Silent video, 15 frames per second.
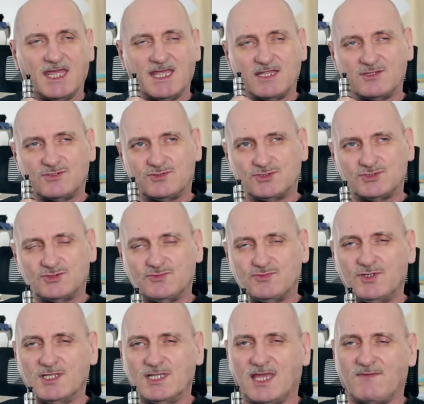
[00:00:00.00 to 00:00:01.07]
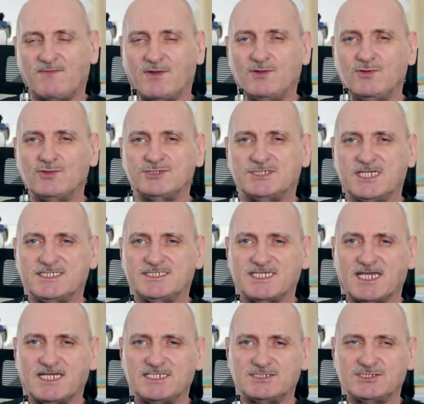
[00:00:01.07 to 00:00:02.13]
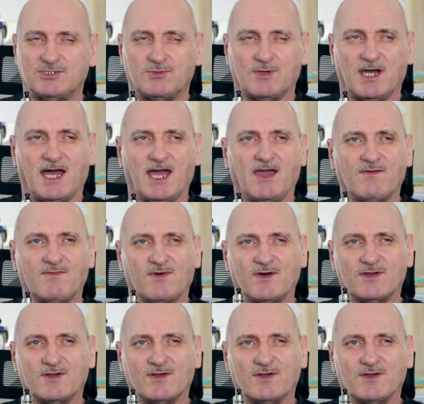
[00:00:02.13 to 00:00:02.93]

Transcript: Doesn't really have a nutty taste to it either.